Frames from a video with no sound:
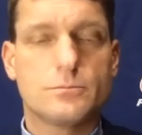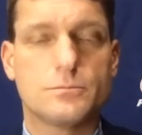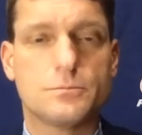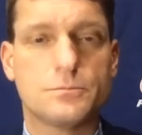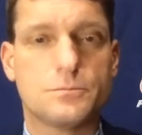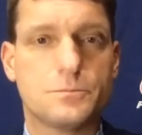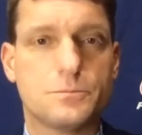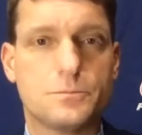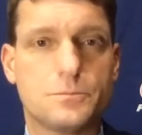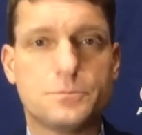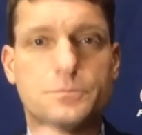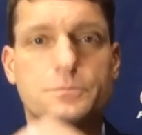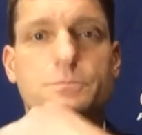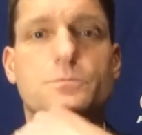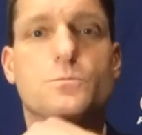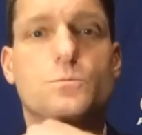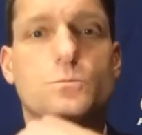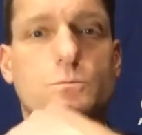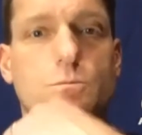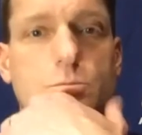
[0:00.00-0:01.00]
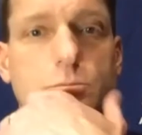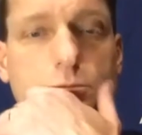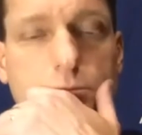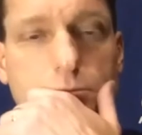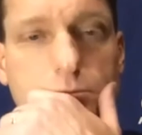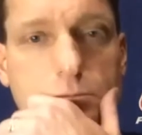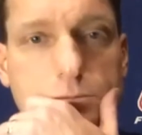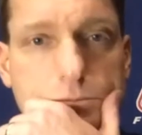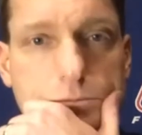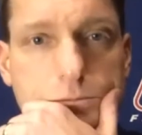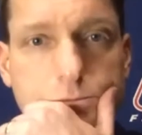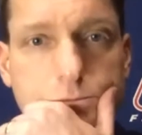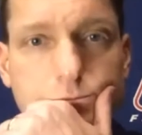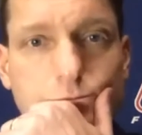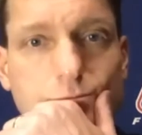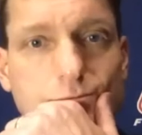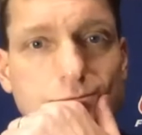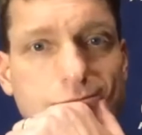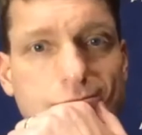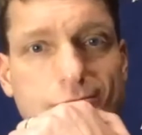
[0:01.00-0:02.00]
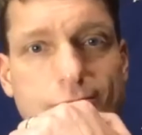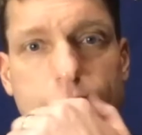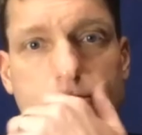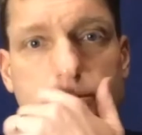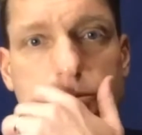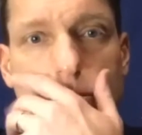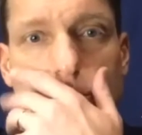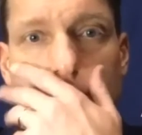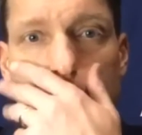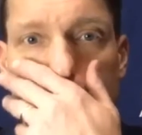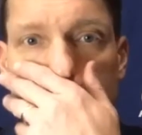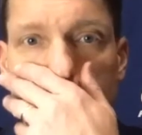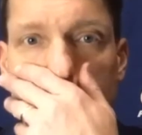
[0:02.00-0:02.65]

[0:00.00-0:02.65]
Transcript: Earlier this morning, uh, news came out of